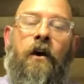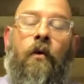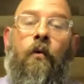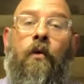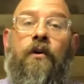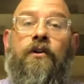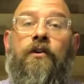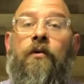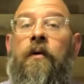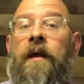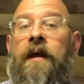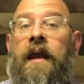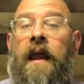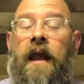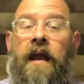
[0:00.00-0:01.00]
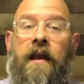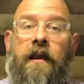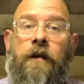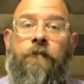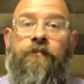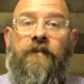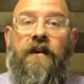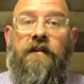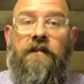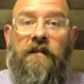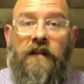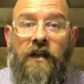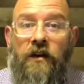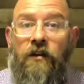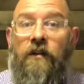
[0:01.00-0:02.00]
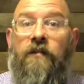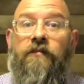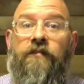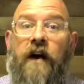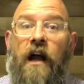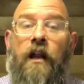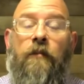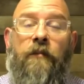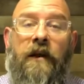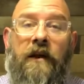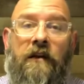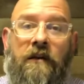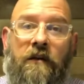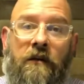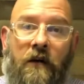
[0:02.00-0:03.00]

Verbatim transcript: We're doing a leader development